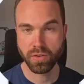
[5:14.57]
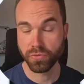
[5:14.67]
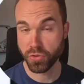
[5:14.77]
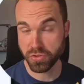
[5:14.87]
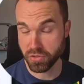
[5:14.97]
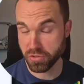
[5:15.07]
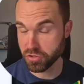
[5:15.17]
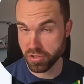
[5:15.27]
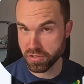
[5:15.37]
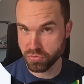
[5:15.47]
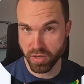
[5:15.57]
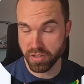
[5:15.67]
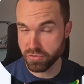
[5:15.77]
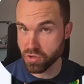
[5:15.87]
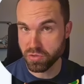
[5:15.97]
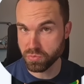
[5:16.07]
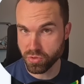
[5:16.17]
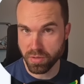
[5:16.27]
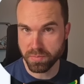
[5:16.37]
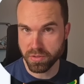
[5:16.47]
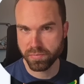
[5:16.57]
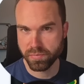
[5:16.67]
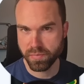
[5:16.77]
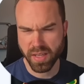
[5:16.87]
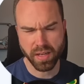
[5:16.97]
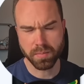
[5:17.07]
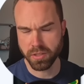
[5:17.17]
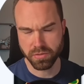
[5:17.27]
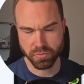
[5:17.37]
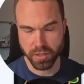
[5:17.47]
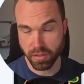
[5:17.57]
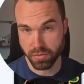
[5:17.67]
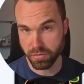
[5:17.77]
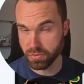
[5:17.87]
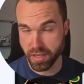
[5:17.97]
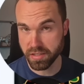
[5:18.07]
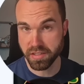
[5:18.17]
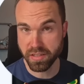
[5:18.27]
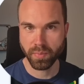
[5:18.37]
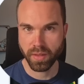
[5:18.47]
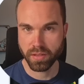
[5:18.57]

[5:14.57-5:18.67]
course, you could just write your own prompt. Yeah, but we don't do that here.